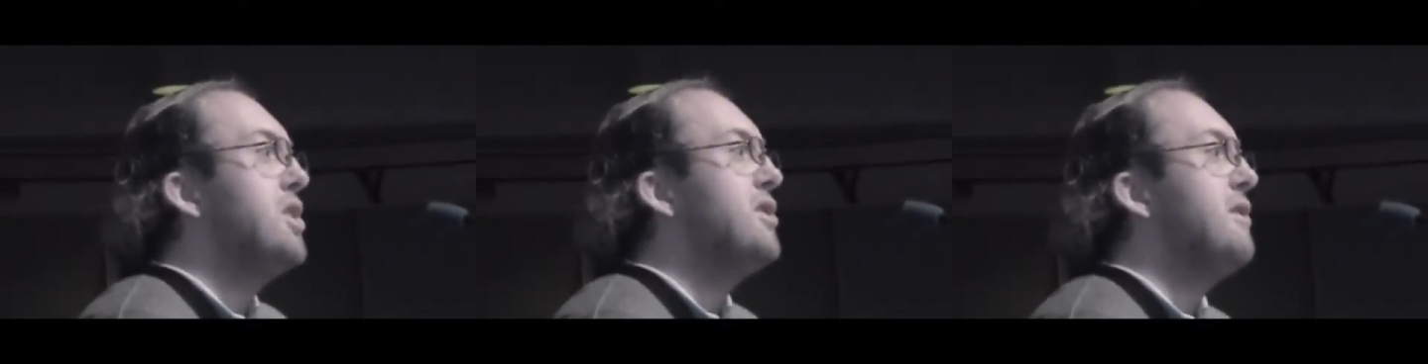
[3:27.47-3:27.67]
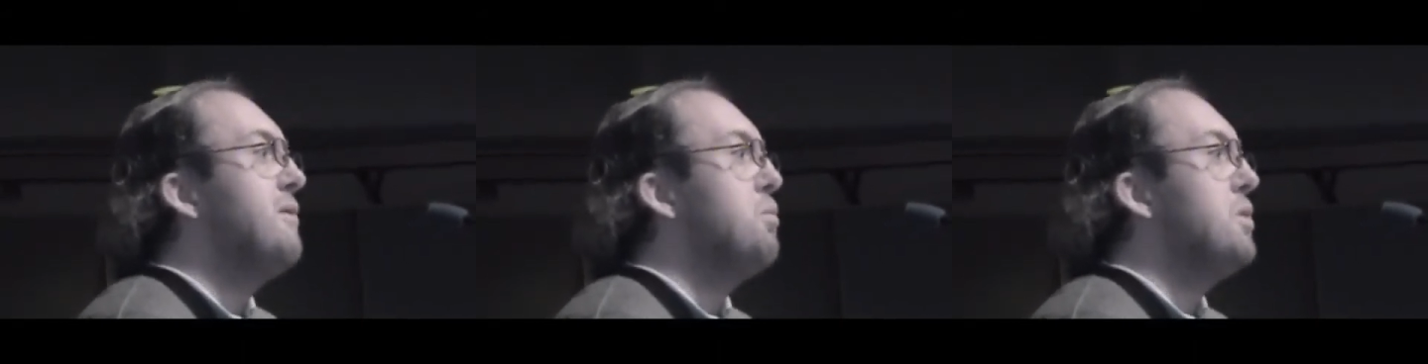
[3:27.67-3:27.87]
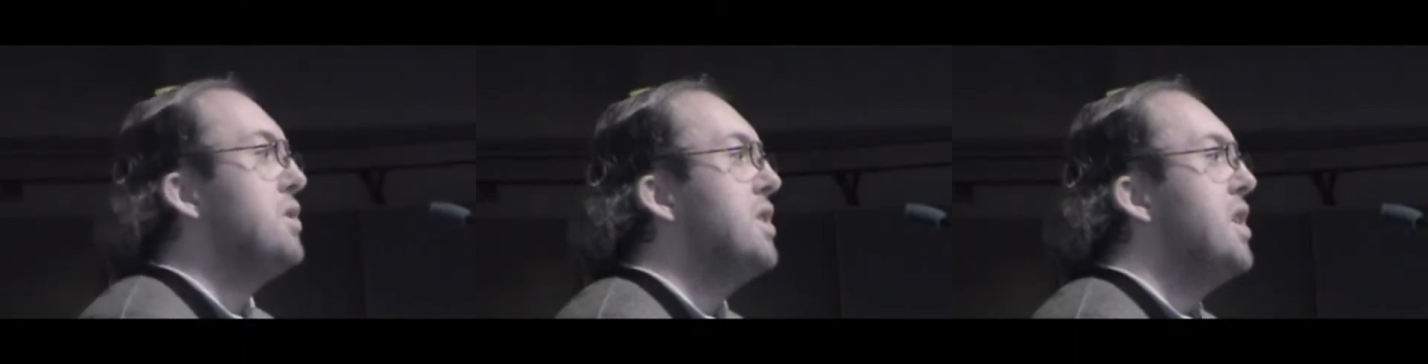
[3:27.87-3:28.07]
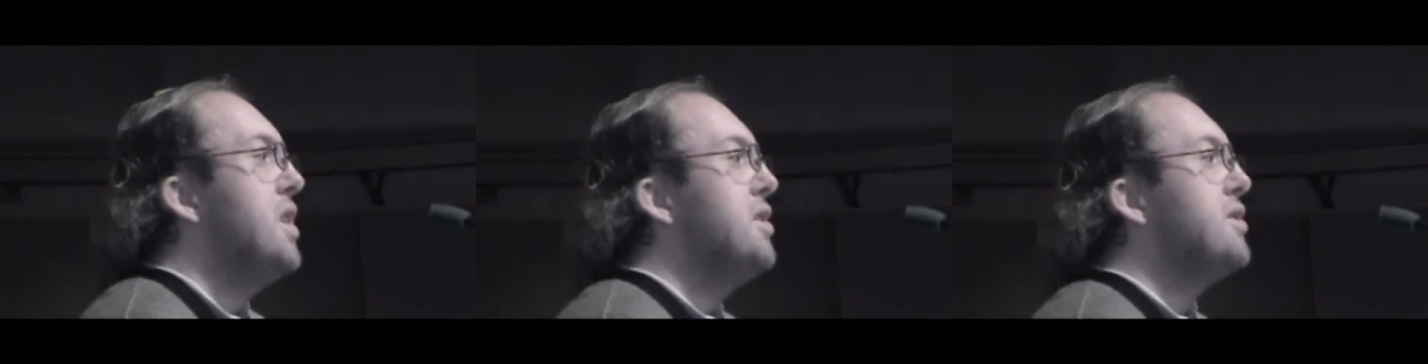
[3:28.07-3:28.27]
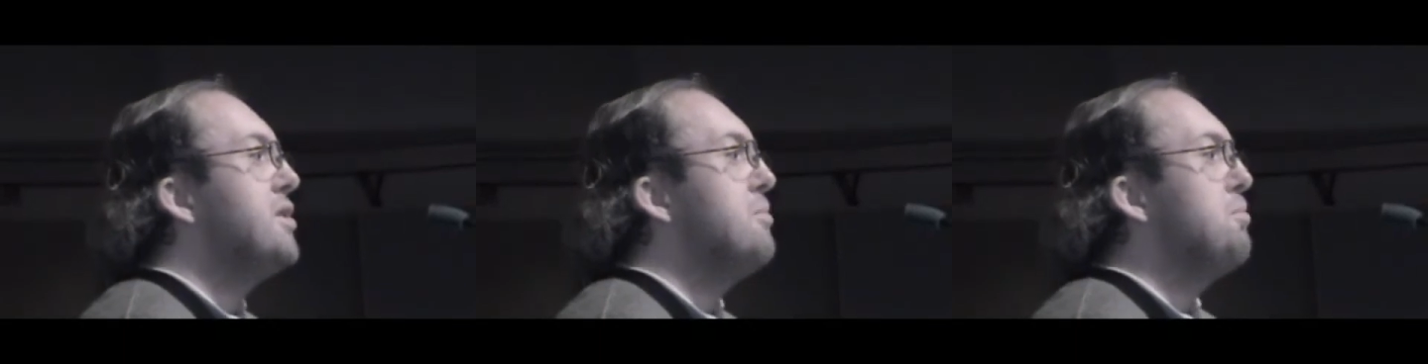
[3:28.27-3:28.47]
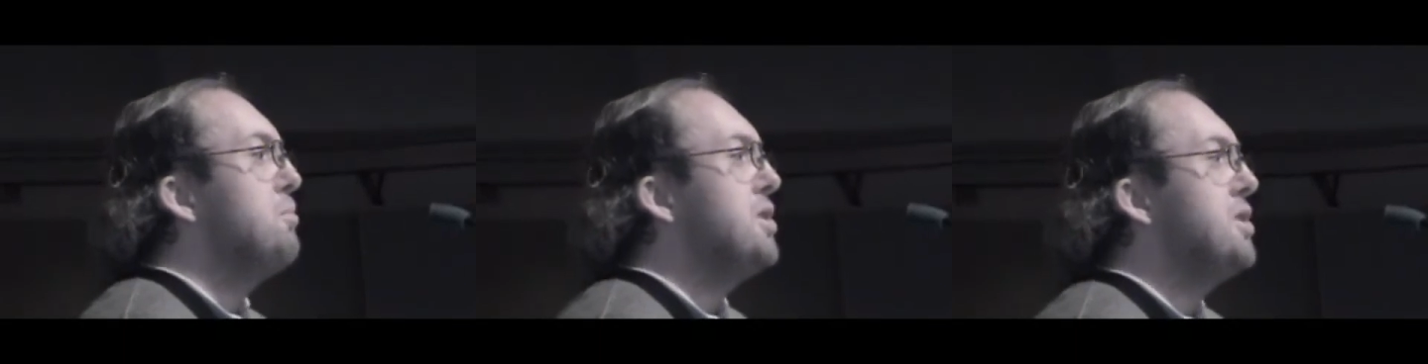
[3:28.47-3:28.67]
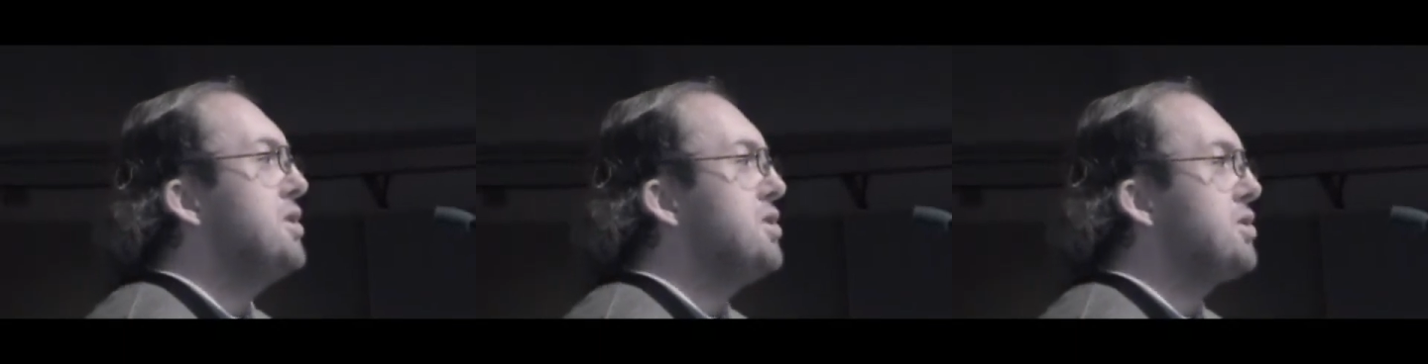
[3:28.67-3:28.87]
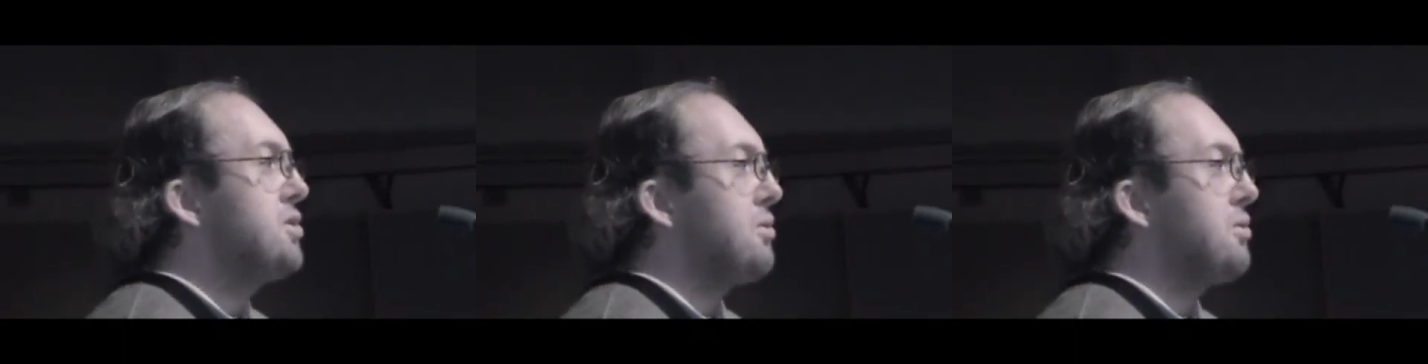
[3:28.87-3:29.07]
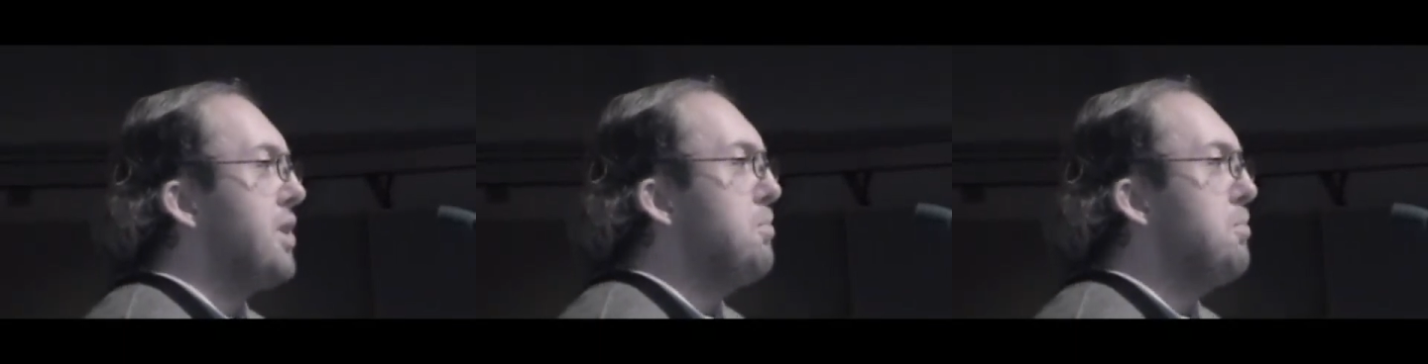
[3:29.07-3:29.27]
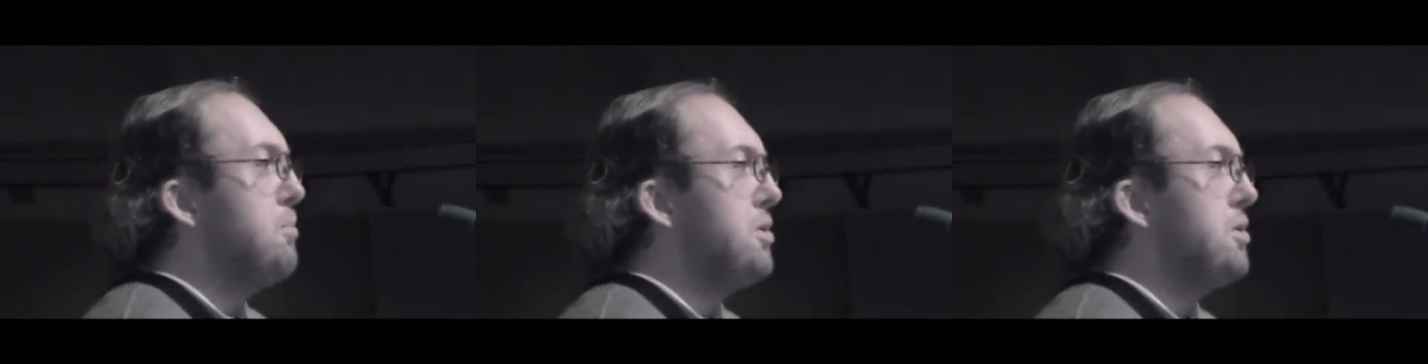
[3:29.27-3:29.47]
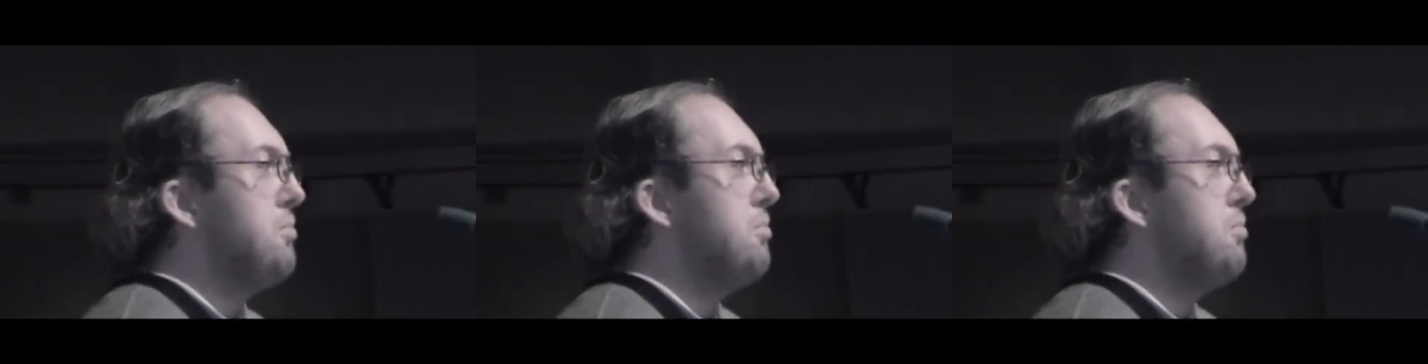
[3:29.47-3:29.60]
Because if we simply scrape